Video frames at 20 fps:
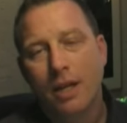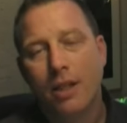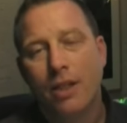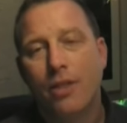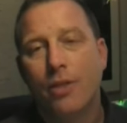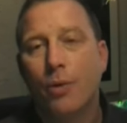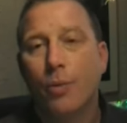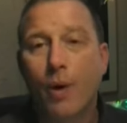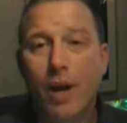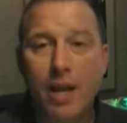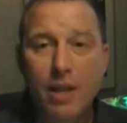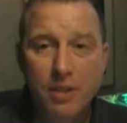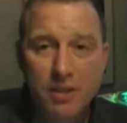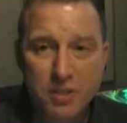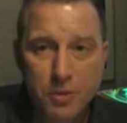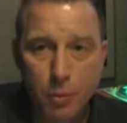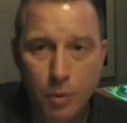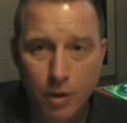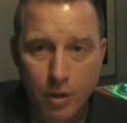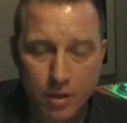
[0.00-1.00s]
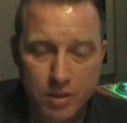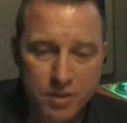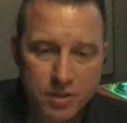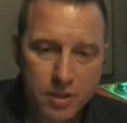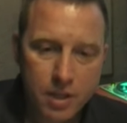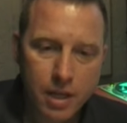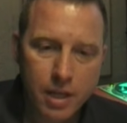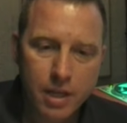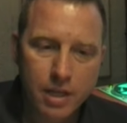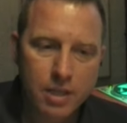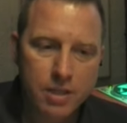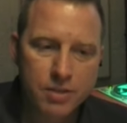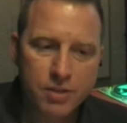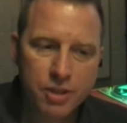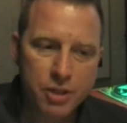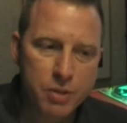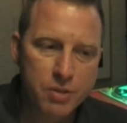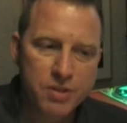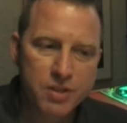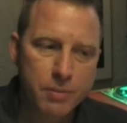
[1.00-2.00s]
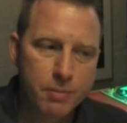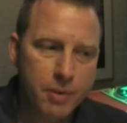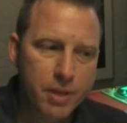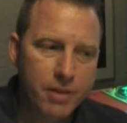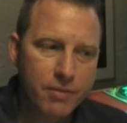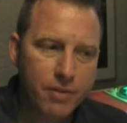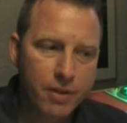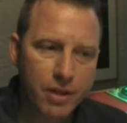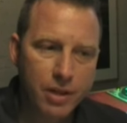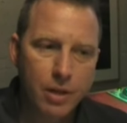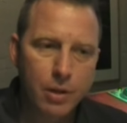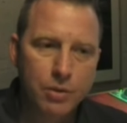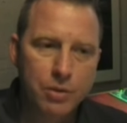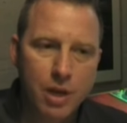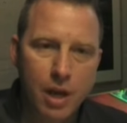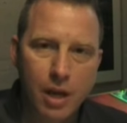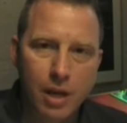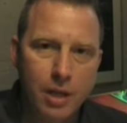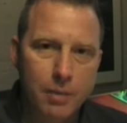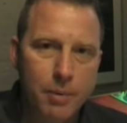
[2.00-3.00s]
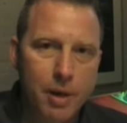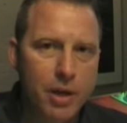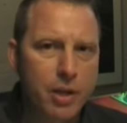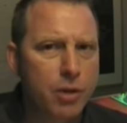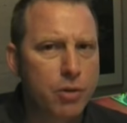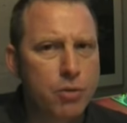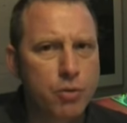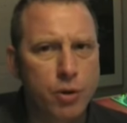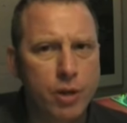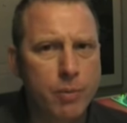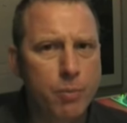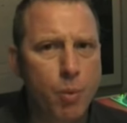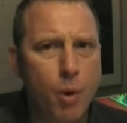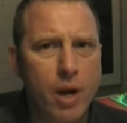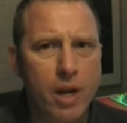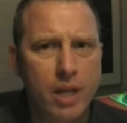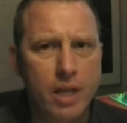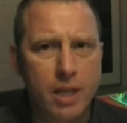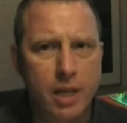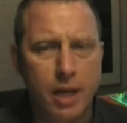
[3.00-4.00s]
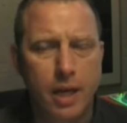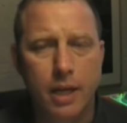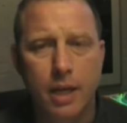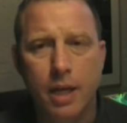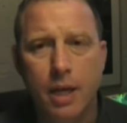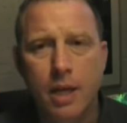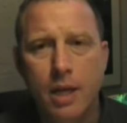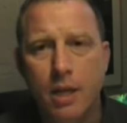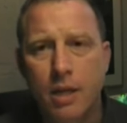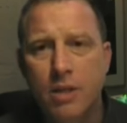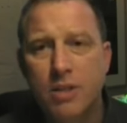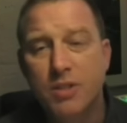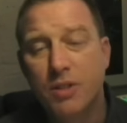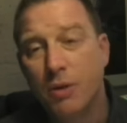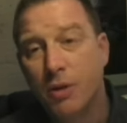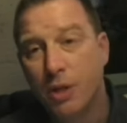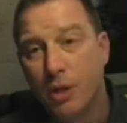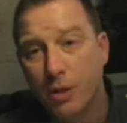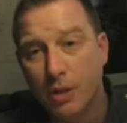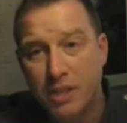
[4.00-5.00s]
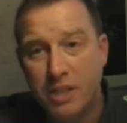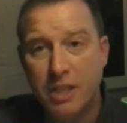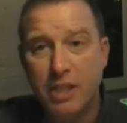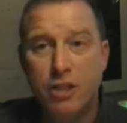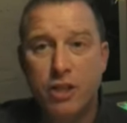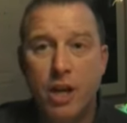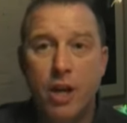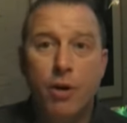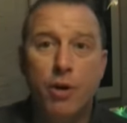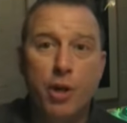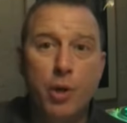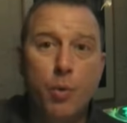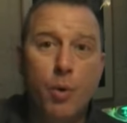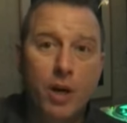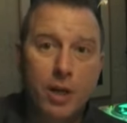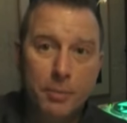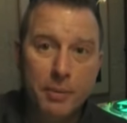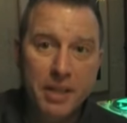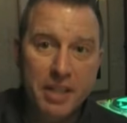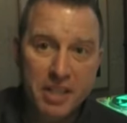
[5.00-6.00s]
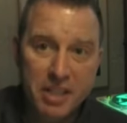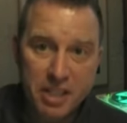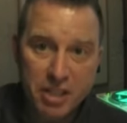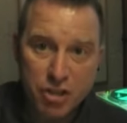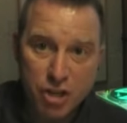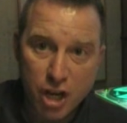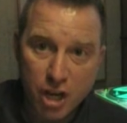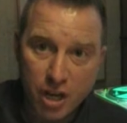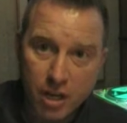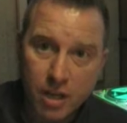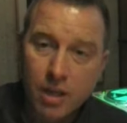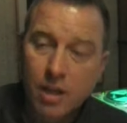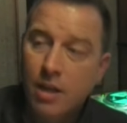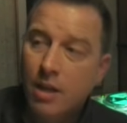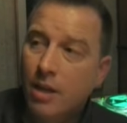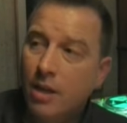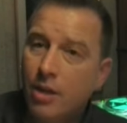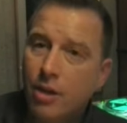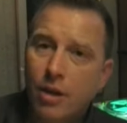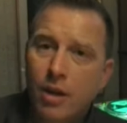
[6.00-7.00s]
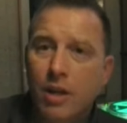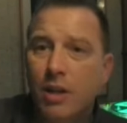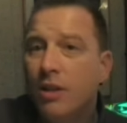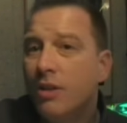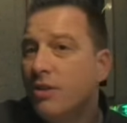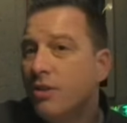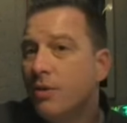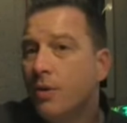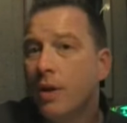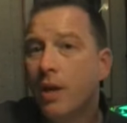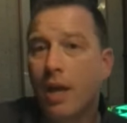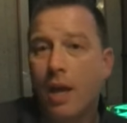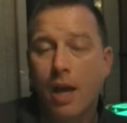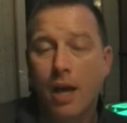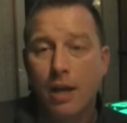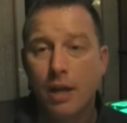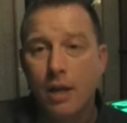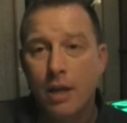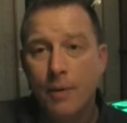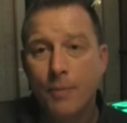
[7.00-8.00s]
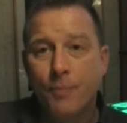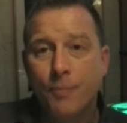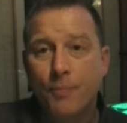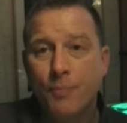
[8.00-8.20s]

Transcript: The way this works is you submit a video talking about your dream wedding gig. So you're a DJ or you want to be a DJ. You're going to do a gig.